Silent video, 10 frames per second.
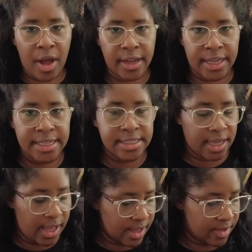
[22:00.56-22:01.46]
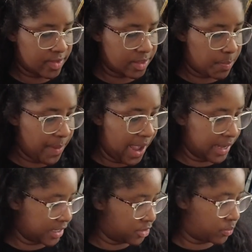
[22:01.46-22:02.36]
pockets of the
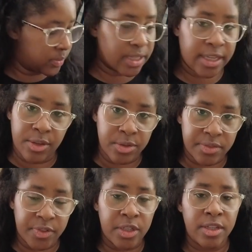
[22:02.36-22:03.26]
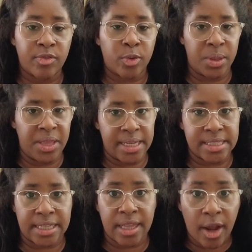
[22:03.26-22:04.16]
bag is really useful for things
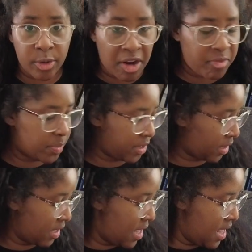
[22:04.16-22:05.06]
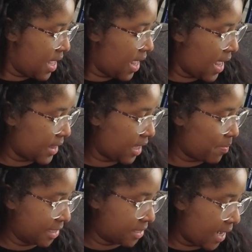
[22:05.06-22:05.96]
like the autograph book and like
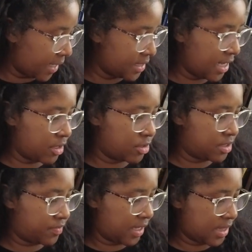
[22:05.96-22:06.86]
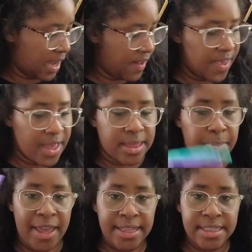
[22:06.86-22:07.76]
my snack container and stuff like that. The
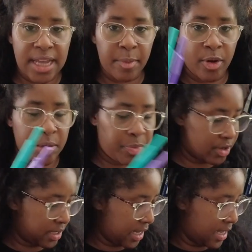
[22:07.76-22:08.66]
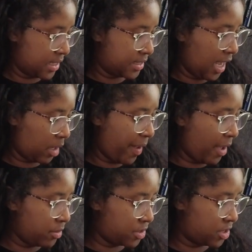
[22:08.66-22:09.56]
pins I'm going to put in the tech
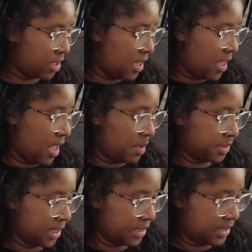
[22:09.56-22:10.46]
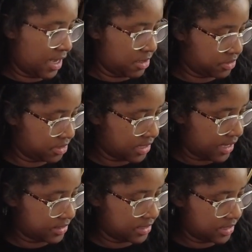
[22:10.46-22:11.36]
pouch upside down so
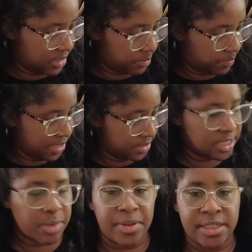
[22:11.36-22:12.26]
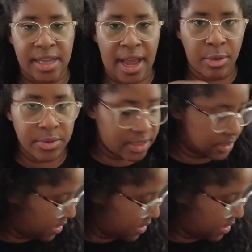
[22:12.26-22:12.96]
that the pin tip is out.